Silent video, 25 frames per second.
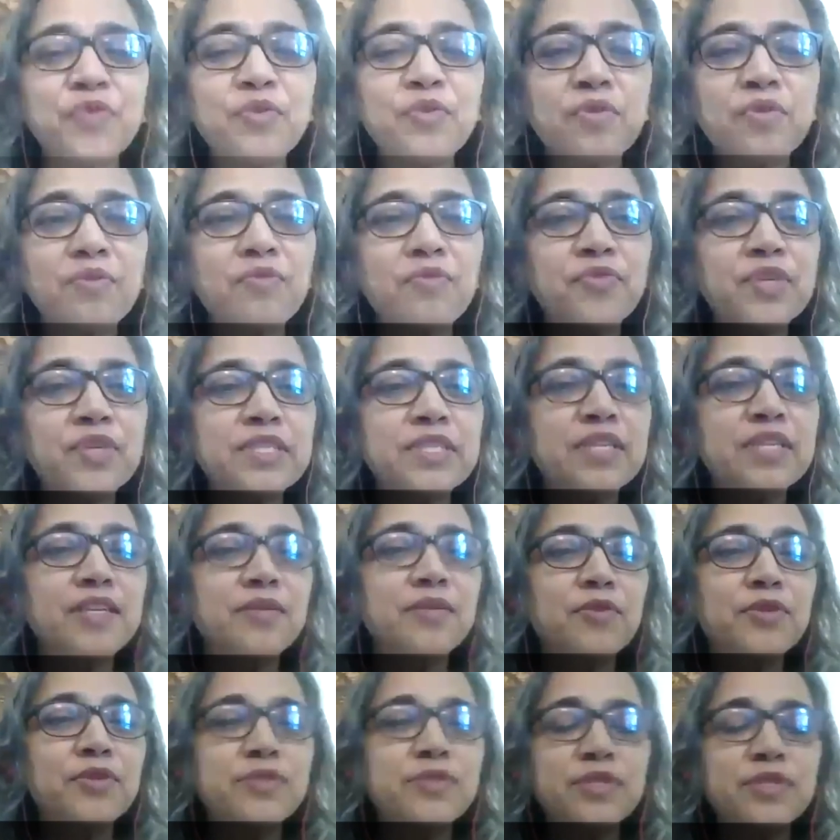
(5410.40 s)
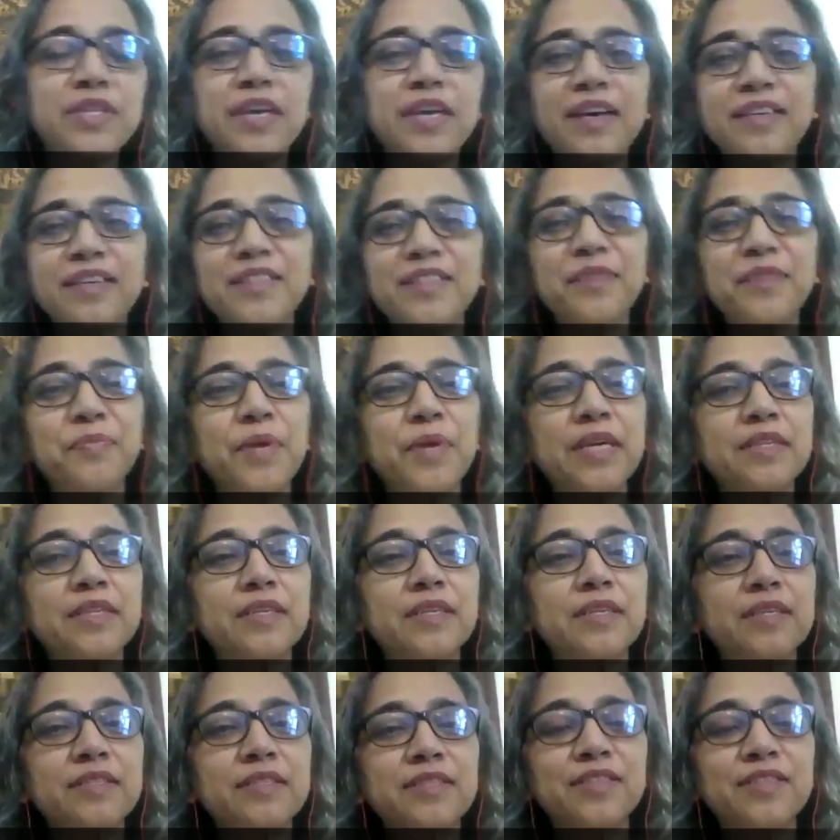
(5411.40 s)
Firstly, I want to thank the
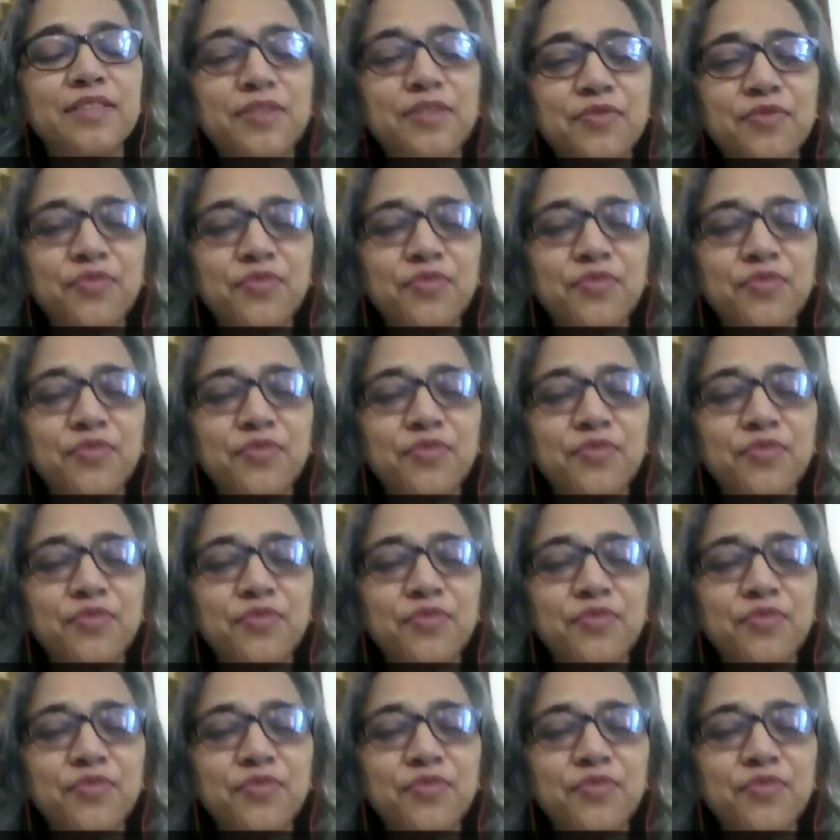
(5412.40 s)
panelists